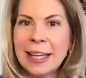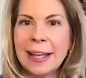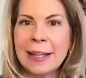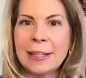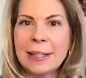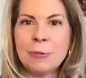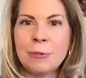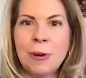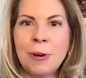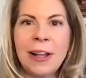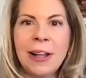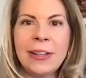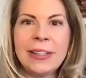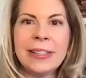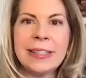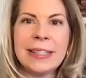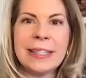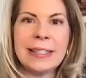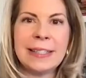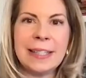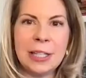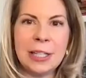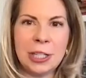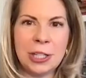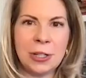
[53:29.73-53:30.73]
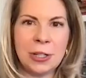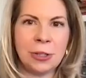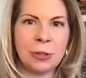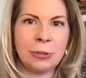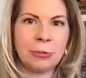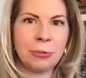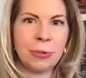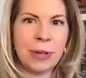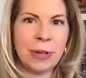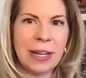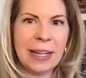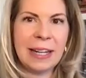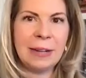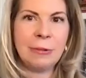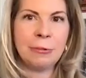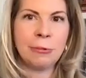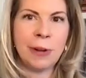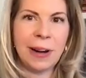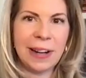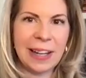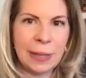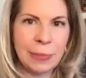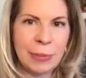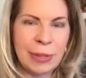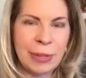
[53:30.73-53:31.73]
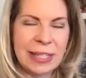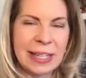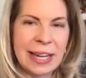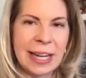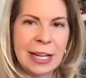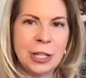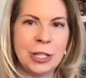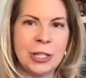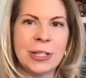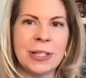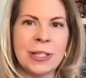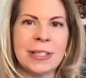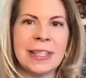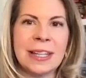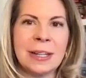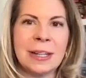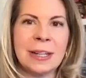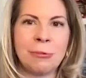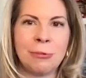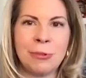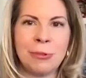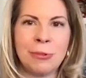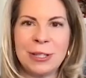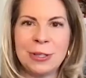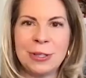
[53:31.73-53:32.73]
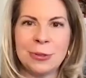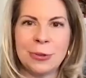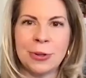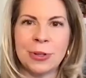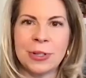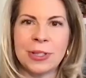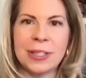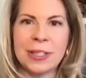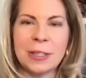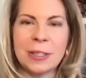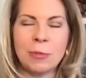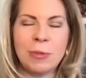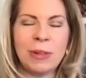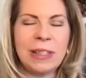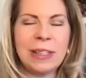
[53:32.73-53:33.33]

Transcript: as well as additional reading recommendations and resources.